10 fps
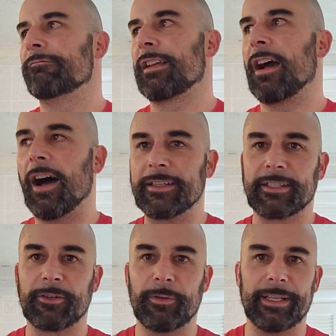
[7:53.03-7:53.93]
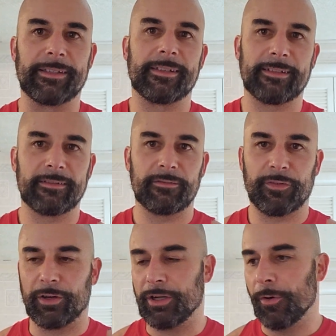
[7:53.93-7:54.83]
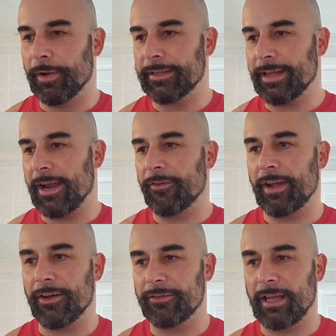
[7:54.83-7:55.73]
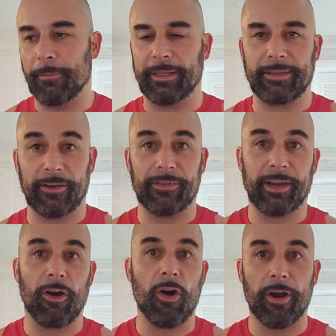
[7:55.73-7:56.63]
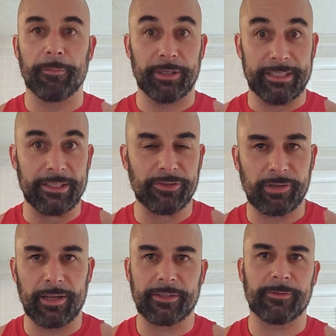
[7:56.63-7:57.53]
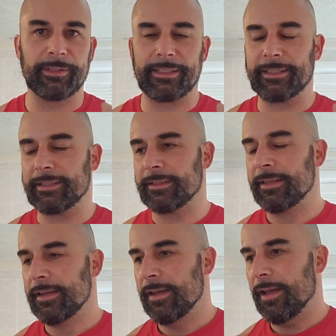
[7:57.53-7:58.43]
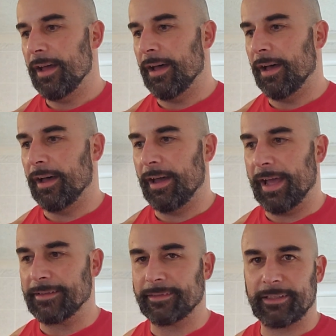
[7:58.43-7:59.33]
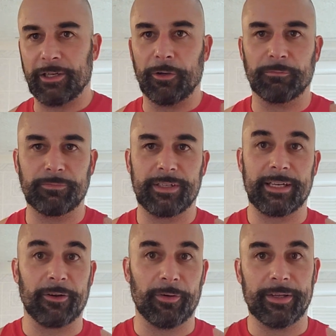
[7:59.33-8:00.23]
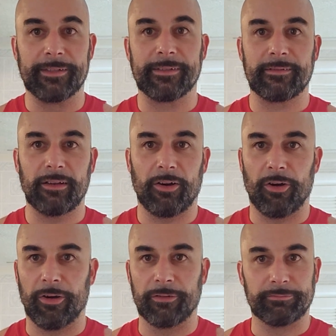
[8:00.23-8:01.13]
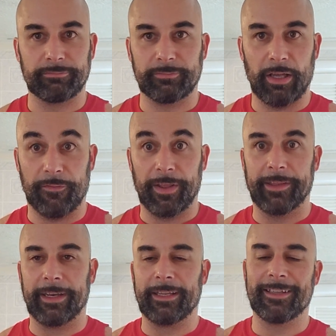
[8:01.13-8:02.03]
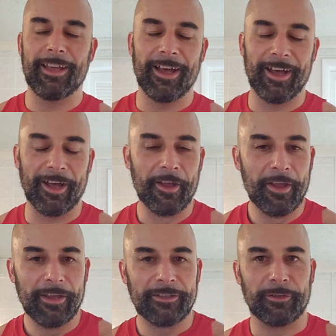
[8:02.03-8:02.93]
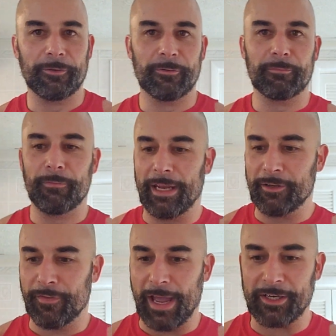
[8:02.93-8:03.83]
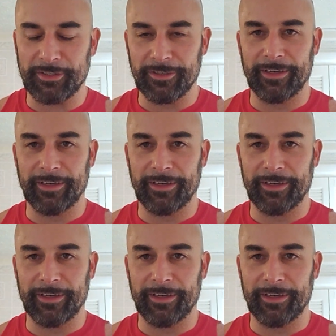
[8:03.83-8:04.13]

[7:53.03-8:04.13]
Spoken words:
consequence for going that route. I mean, there are potential consequences, as steroids are a felony to manufacture